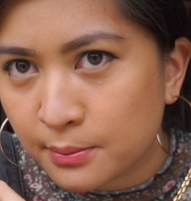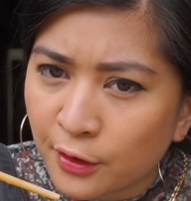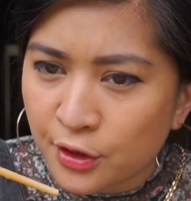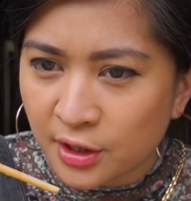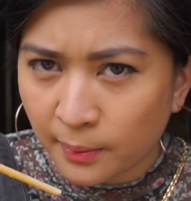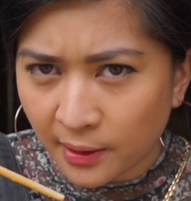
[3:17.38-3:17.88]
for
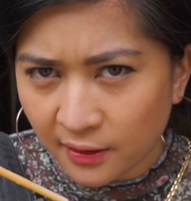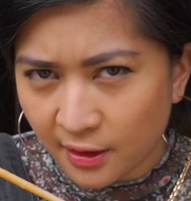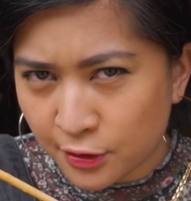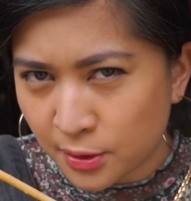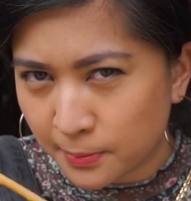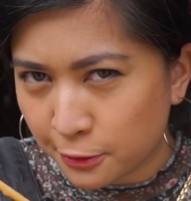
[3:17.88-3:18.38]
something that
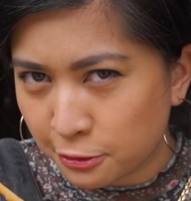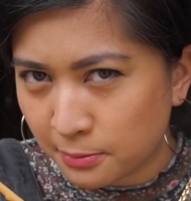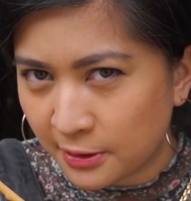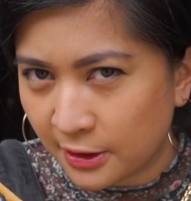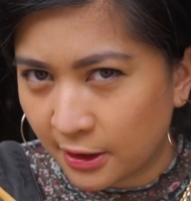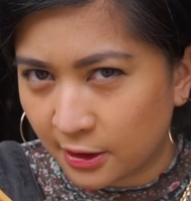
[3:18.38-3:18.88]
is supposed to
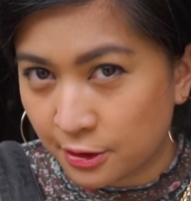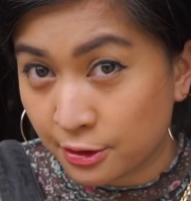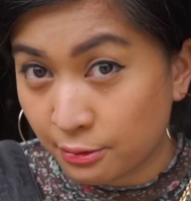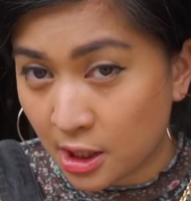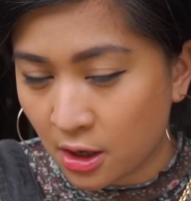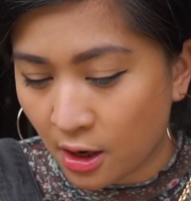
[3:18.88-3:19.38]
be like a
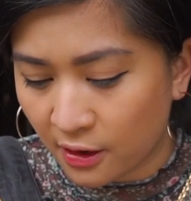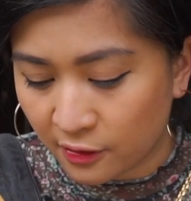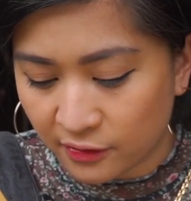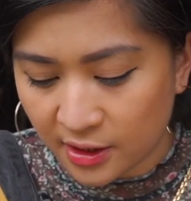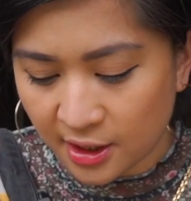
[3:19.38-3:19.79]
sweet coffee.